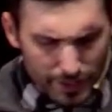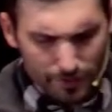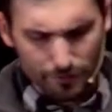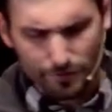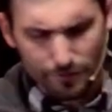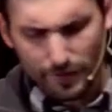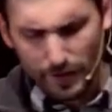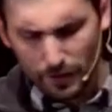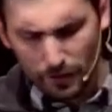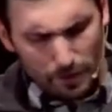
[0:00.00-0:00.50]
at
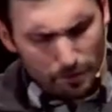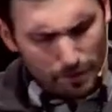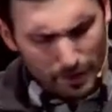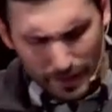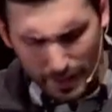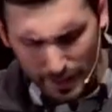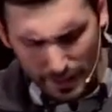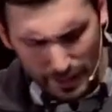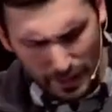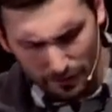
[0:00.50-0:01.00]
the very
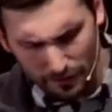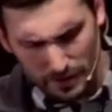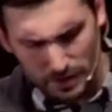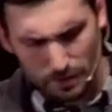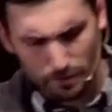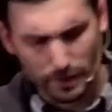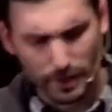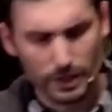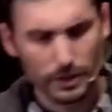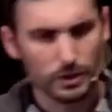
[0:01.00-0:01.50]
beginning of
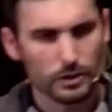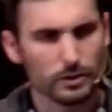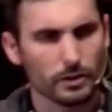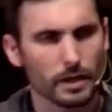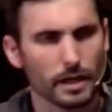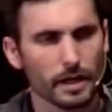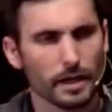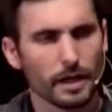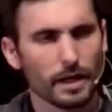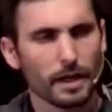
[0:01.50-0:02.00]
his
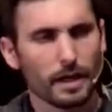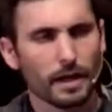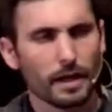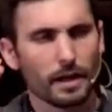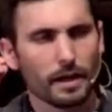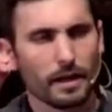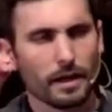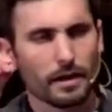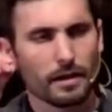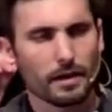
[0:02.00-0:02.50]
ministry,
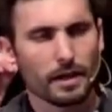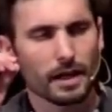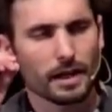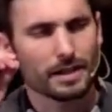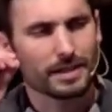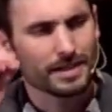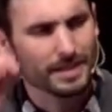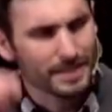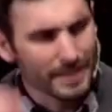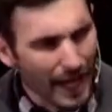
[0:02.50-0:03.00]
the
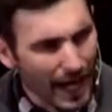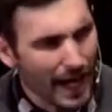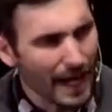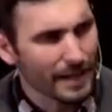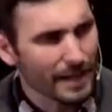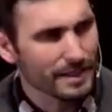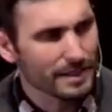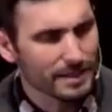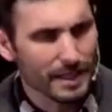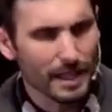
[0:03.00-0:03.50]

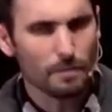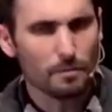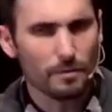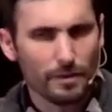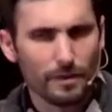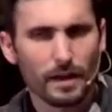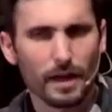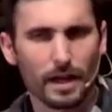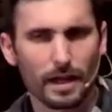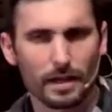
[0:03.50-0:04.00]
exact
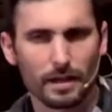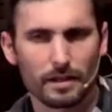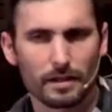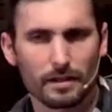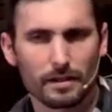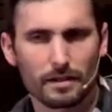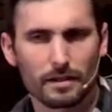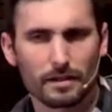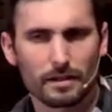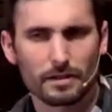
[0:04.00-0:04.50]
same thing
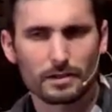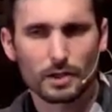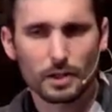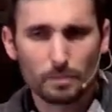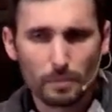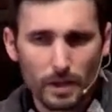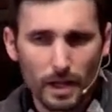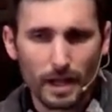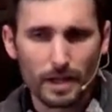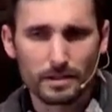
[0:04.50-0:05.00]

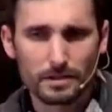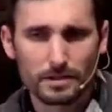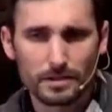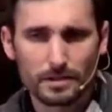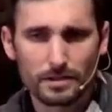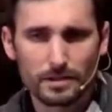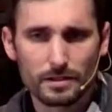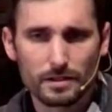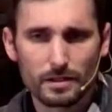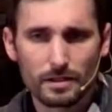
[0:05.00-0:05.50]
took
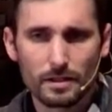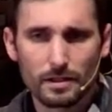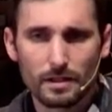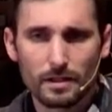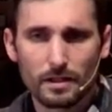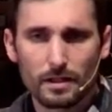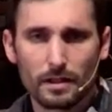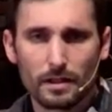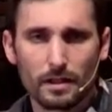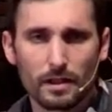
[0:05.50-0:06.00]
place.
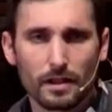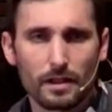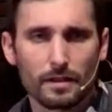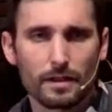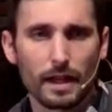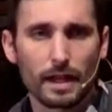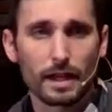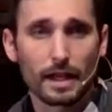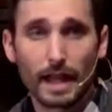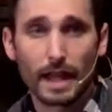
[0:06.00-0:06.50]

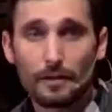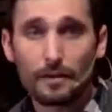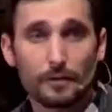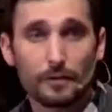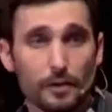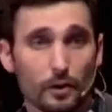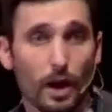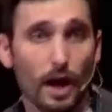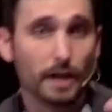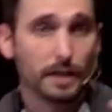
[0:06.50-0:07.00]
They
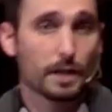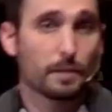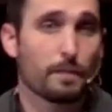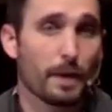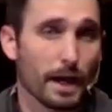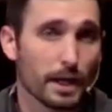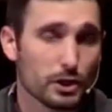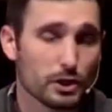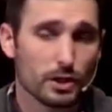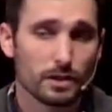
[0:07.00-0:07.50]
left their
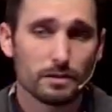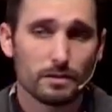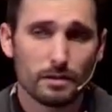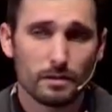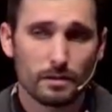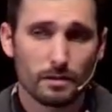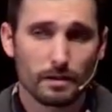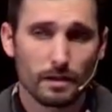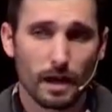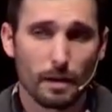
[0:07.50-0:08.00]

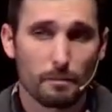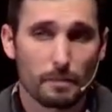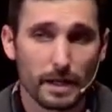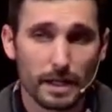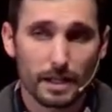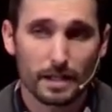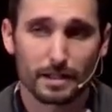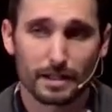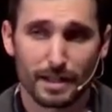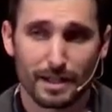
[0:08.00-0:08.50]
occupation
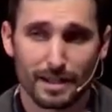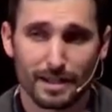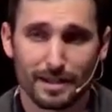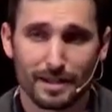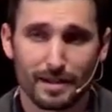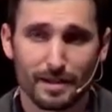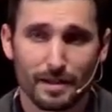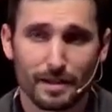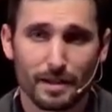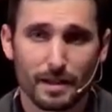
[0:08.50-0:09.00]
immediately.
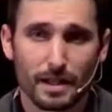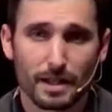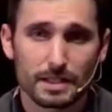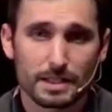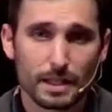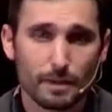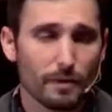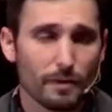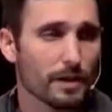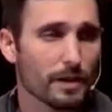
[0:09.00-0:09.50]

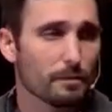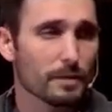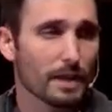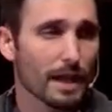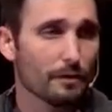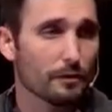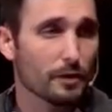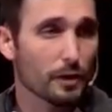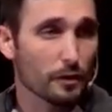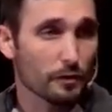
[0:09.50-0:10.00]
Some of
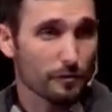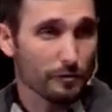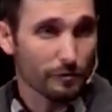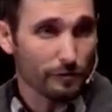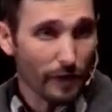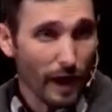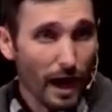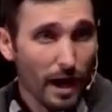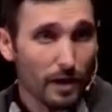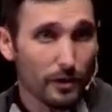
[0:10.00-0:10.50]
them left their
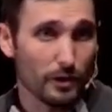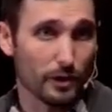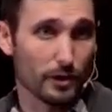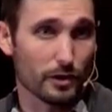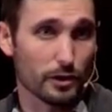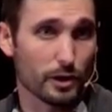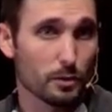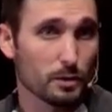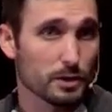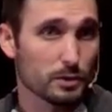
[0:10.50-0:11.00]

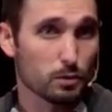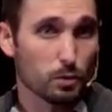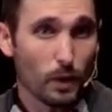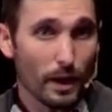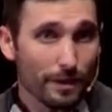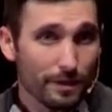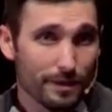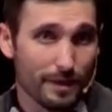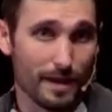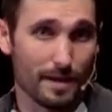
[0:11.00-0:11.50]
father who was
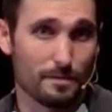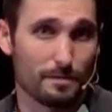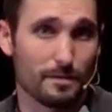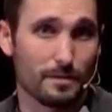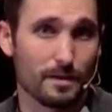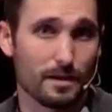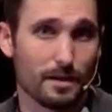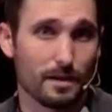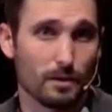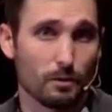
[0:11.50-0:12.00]
with them,
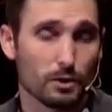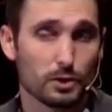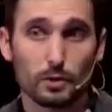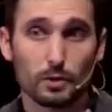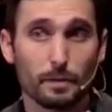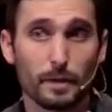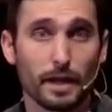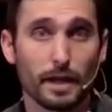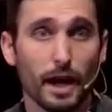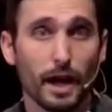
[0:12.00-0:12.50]

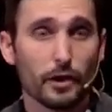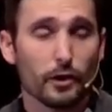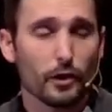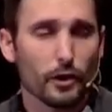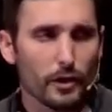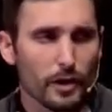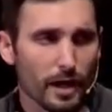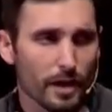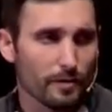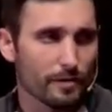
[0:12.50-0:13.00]
which would have been
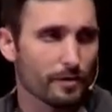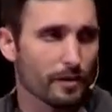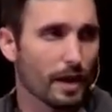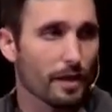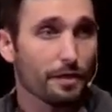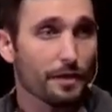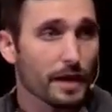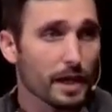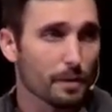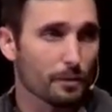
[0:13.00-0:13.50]
unheard of,
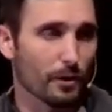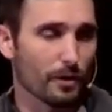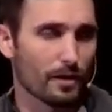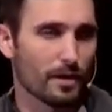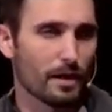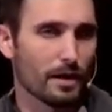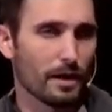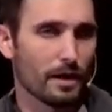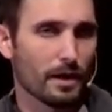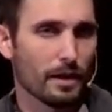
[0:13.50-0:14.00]
unthinkable,
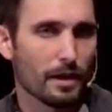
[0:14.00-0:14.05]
